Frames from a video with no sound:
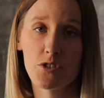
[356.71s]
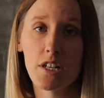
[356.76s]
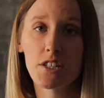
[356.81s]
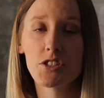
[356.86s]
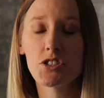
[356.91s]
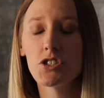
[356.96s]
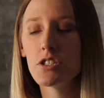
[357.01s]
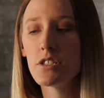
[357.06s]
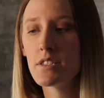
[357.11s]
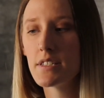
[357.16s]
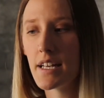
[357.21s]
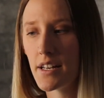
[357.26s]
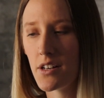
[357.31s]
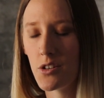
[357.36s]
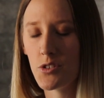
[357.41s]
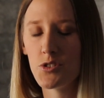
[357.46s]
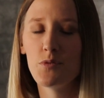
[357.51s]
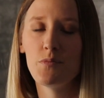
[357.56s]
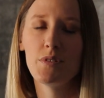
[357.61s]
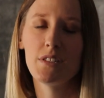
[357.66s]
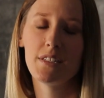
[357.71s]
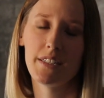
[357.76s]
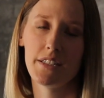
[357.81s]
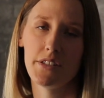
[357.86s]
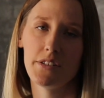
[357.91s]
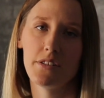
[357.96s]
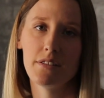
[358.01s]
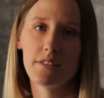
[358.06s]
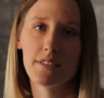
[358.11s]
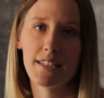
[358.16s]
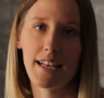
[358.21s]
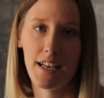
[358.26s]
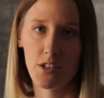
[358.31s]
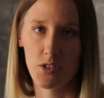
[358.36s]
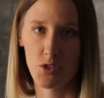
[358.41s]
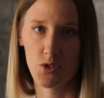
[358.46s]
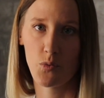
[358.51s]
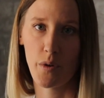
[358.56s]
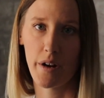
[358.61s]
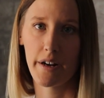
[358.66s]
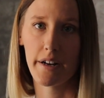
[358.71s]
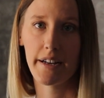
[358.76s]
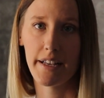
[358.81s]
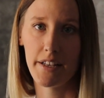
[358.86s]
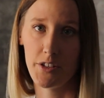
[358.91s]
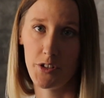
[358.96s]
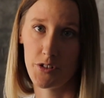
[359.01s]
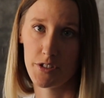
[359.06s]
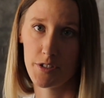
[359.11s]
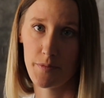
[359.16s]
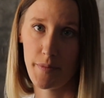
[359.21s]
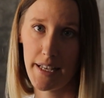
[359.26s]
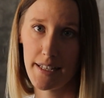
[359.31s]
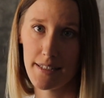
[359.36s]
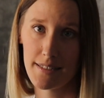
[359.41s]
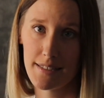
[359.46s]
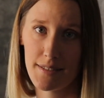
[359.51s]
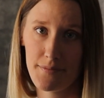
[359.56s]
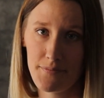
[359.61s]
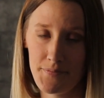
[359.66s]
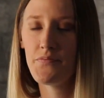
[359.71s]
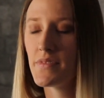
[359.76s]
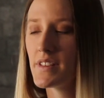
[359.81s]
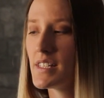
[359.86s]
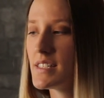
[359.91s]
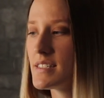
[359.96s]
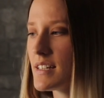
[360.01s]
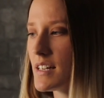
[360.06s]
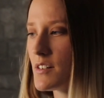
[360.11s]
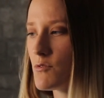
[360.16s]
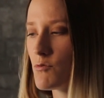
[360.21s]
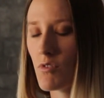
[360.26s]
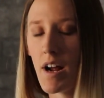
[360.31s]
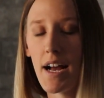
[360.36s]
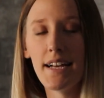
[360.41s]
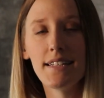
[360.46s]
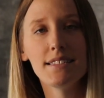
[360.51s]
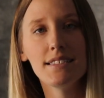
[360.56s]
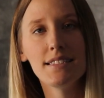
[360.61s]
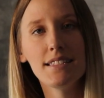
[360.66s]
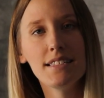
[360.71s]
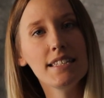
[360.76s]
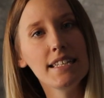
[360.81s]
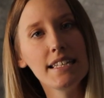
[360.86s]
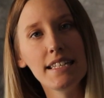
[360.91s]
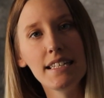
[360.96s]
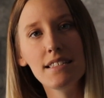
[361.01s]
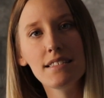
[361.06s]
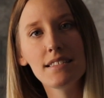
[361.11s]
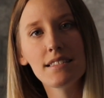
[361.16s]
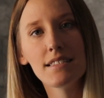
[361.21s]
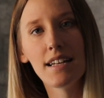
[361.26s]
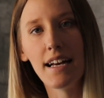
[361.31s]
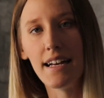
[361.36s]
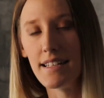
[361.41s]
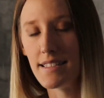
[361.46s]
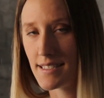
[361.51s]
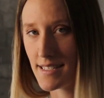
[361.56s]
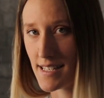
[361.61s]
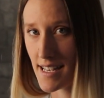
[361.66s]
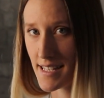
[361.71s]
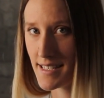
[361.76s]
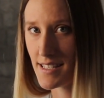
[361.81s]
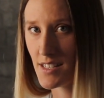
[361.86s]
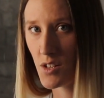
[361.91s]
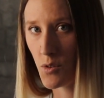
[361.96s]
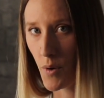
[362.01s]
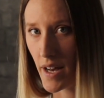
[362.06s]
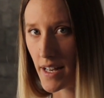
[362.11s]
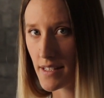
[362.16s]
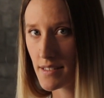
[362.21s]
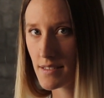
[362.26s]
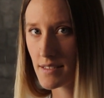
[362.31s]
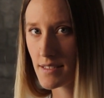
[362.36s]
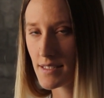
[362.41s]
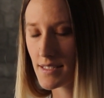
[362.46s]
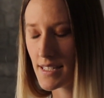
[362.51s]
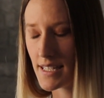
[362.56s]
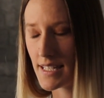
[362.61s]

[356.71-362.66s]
structures, and also materials elsewhere in your space. The sun rises in the east and sets in the west,